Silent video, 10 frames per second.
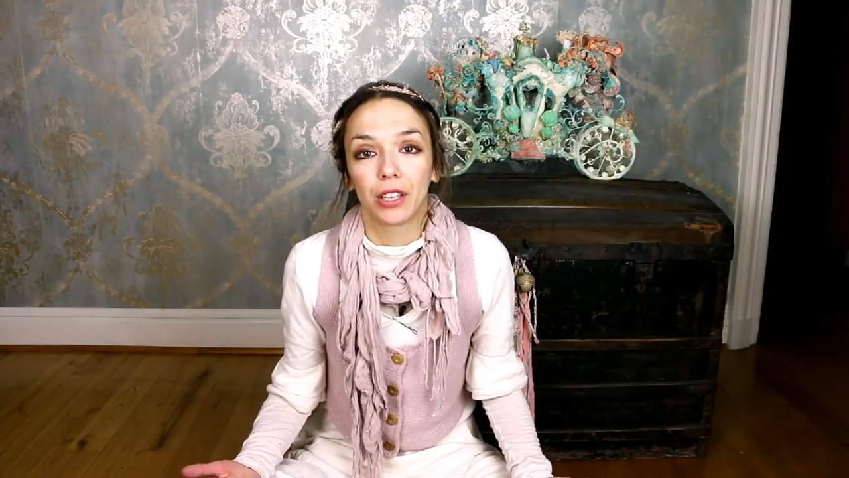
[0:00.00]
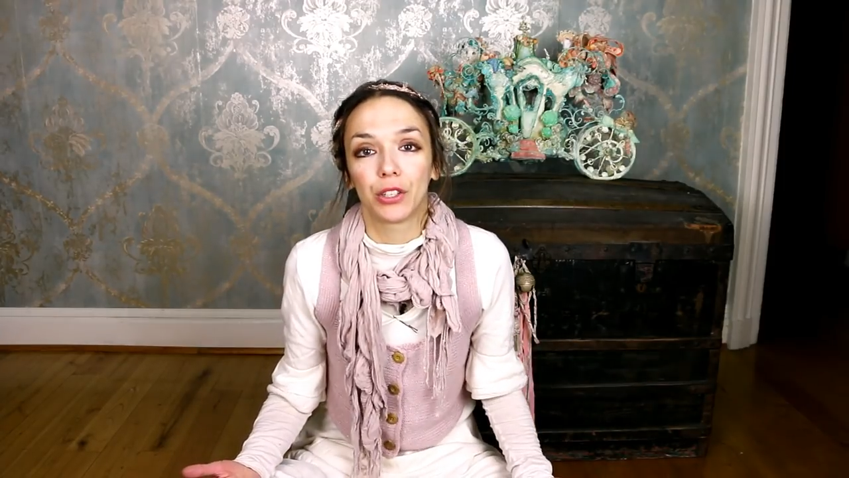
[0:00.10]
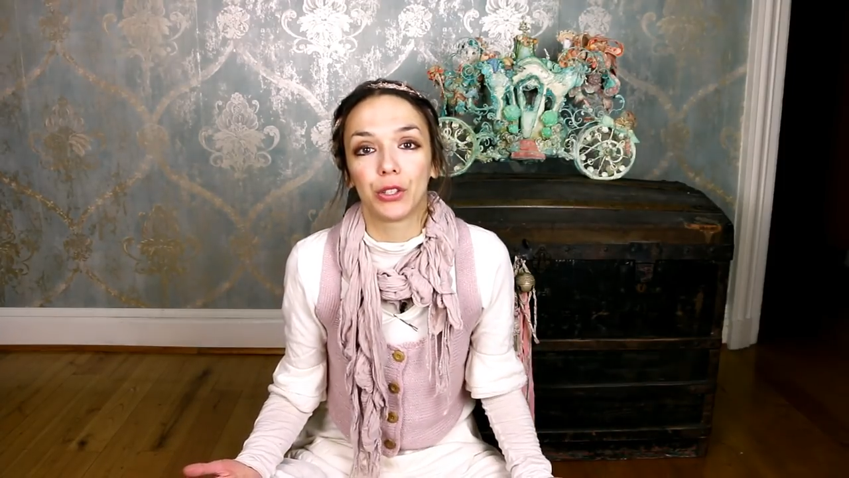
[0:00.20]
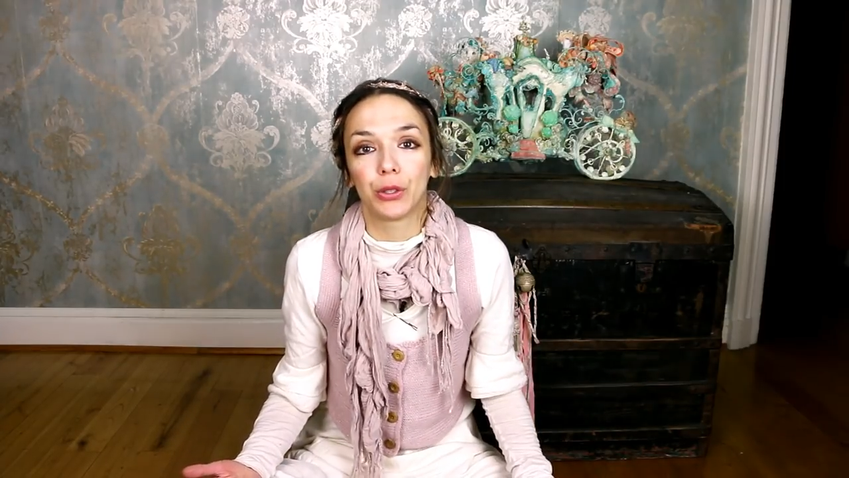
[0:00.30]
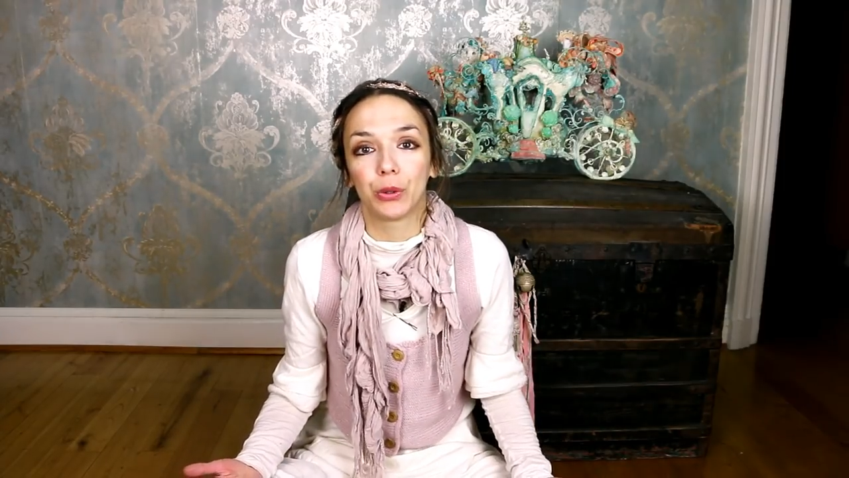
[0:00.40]

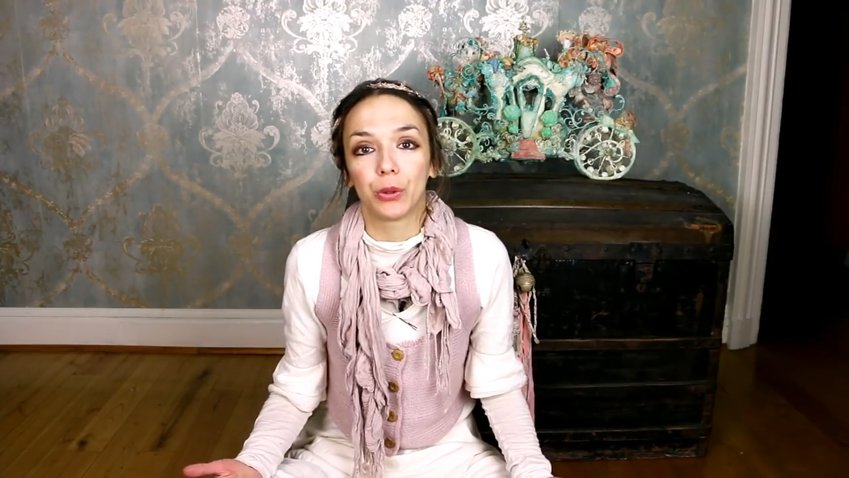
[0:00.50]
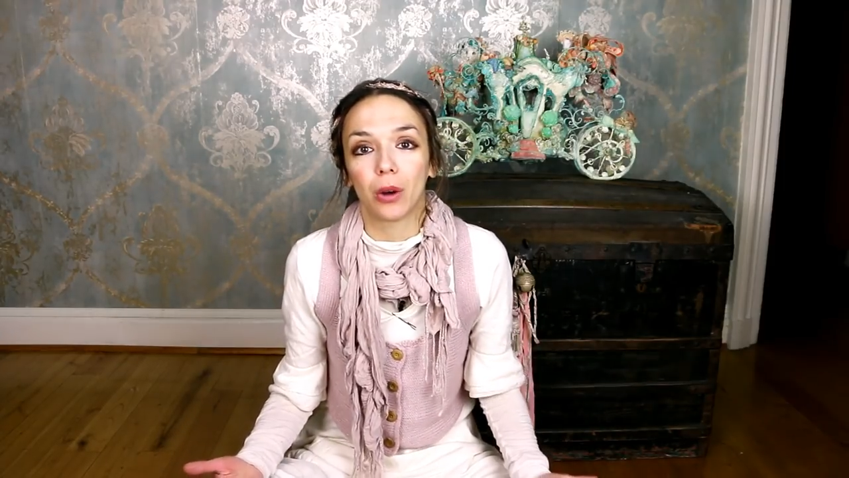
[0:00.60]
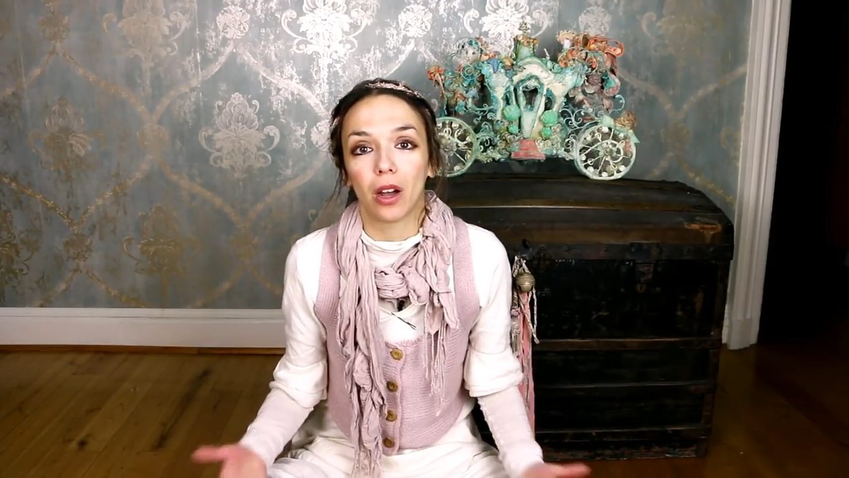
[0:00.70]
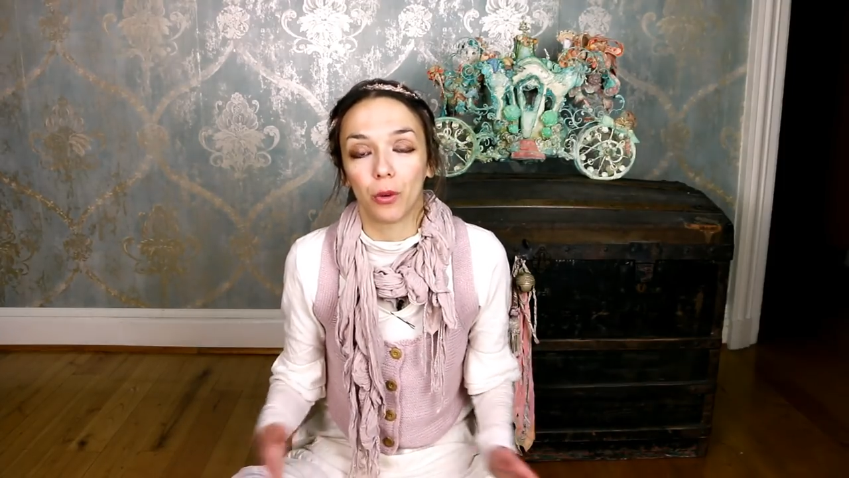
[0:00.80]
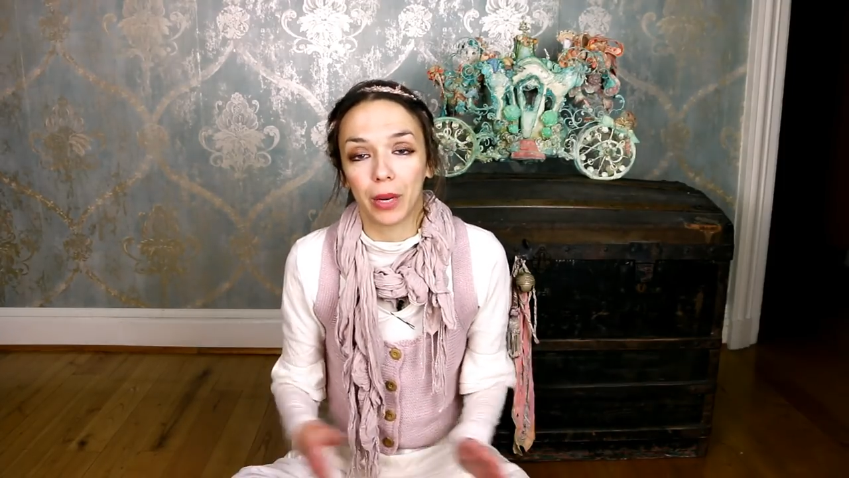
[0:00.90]

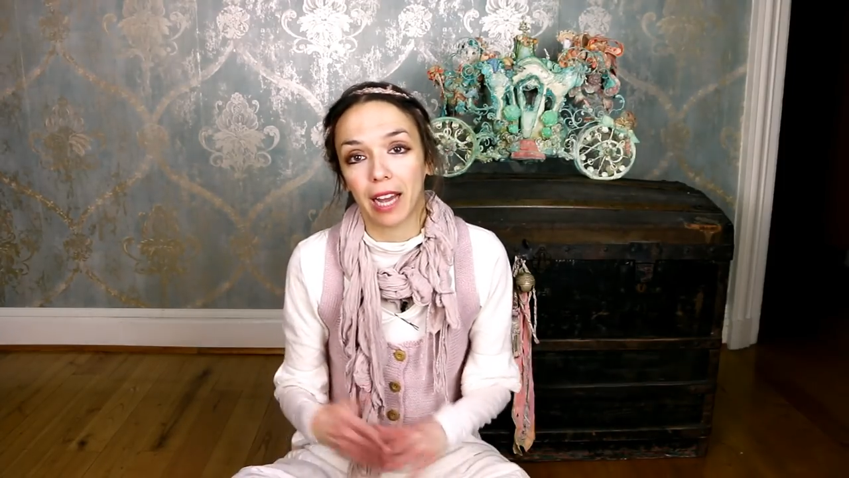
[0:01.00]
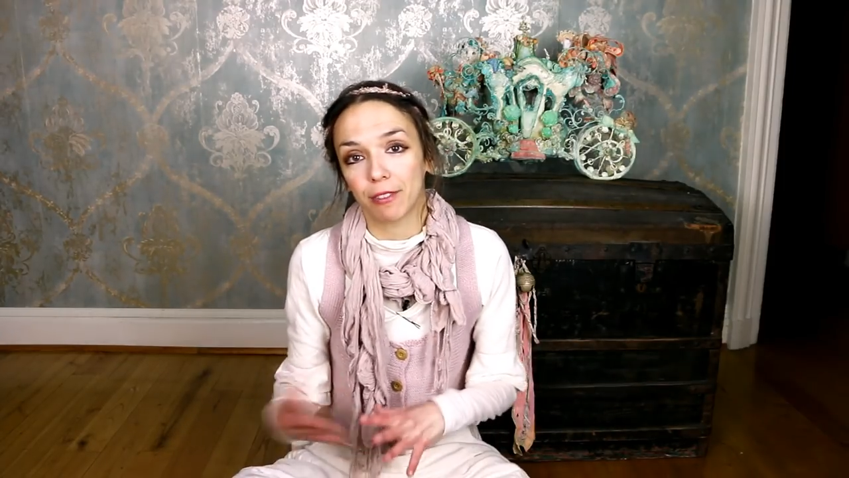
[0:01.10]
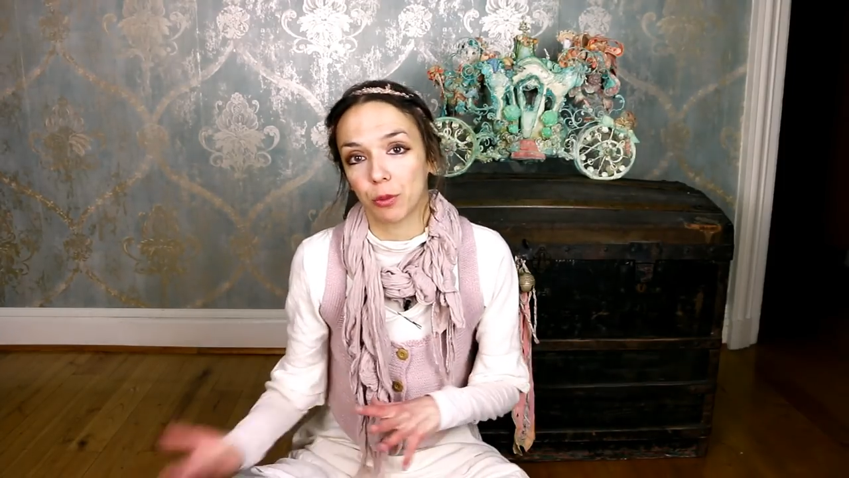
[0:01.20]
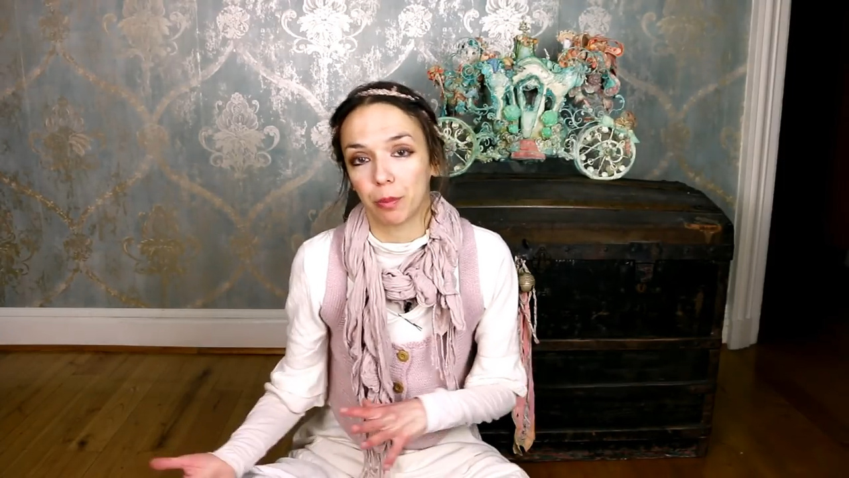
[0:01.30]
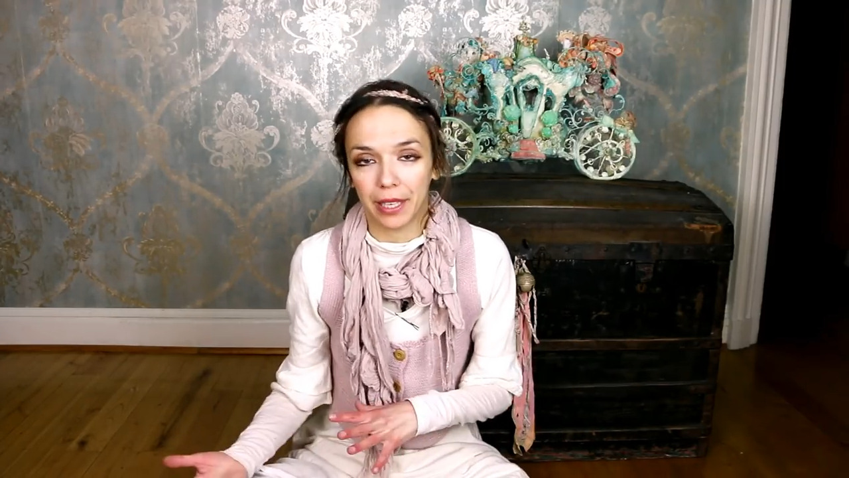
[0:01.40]
you will
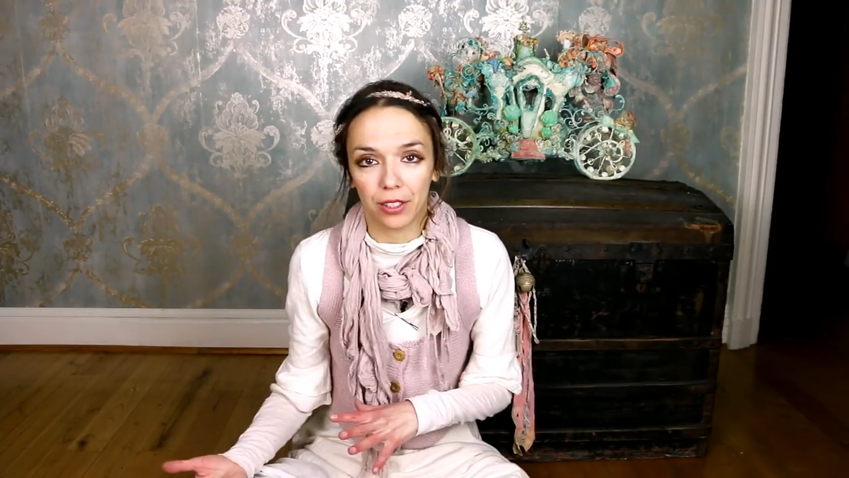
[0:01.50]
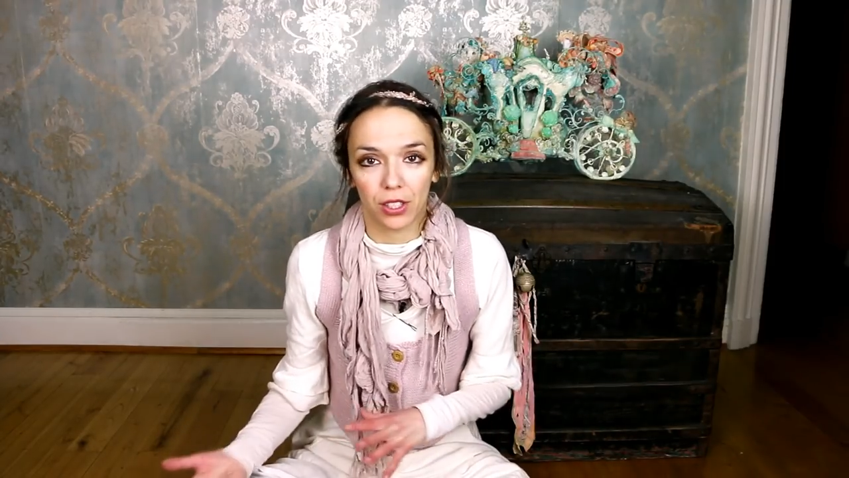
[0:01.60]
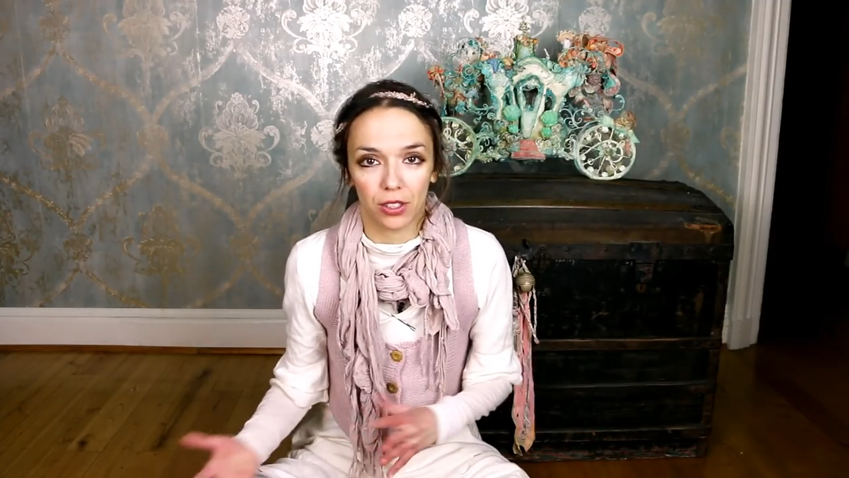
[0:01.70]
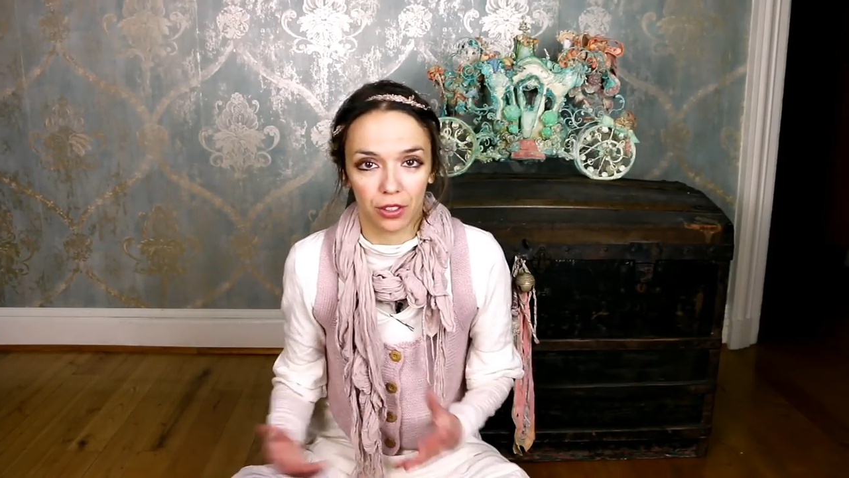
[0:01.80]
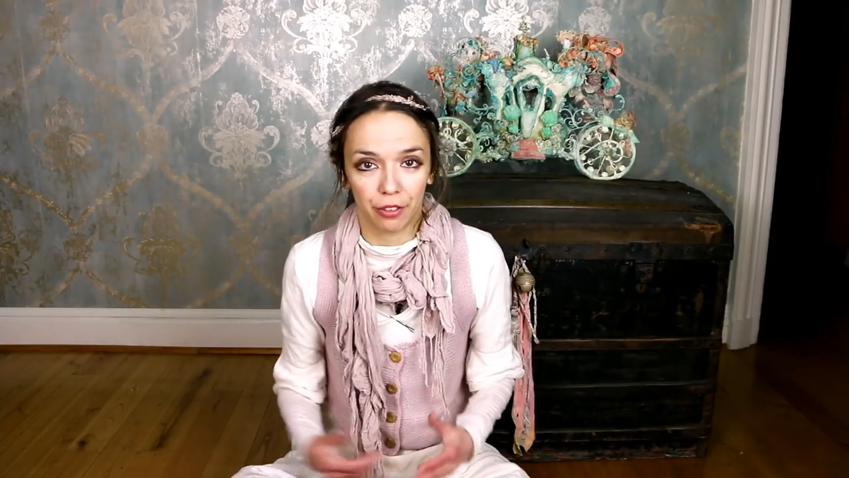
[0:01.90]
have to pay a
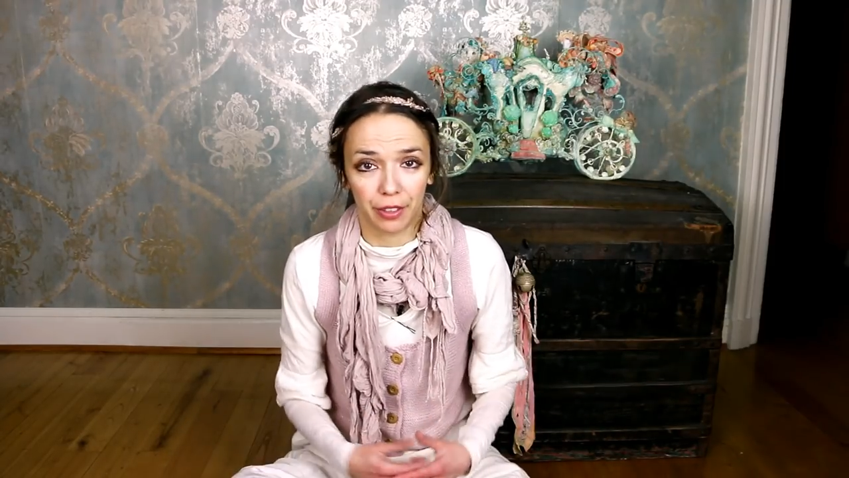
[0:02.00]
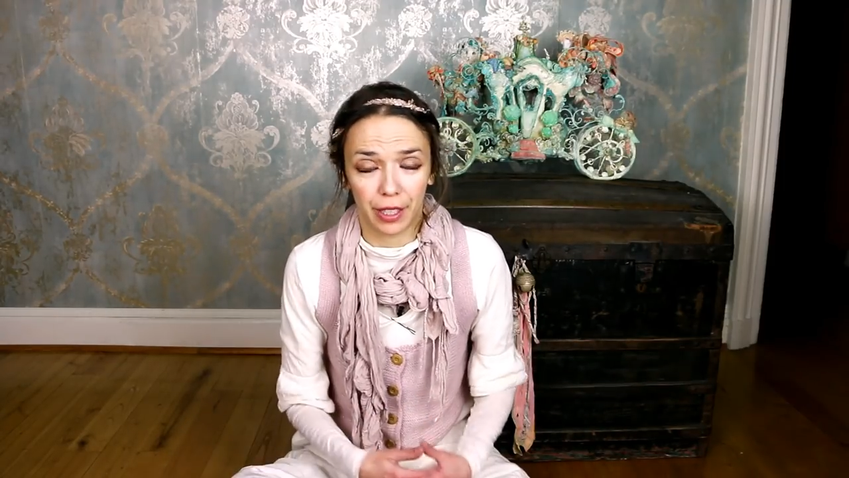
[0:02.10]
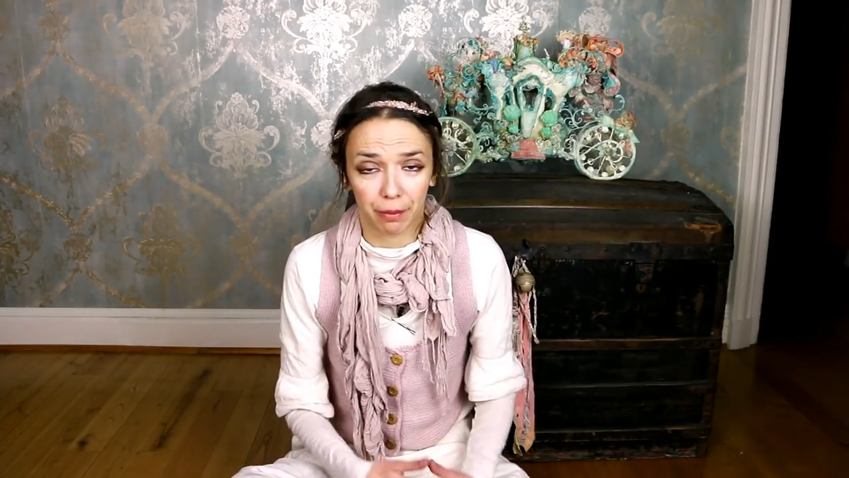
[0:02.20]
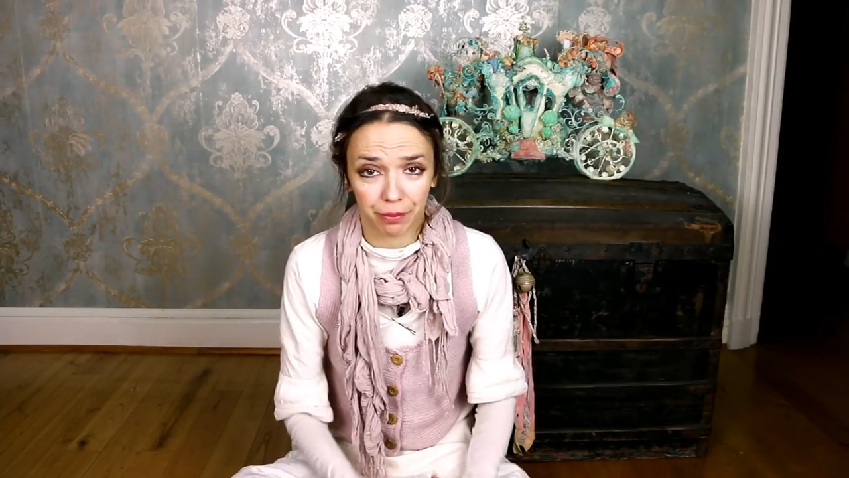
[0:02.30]
certain fee.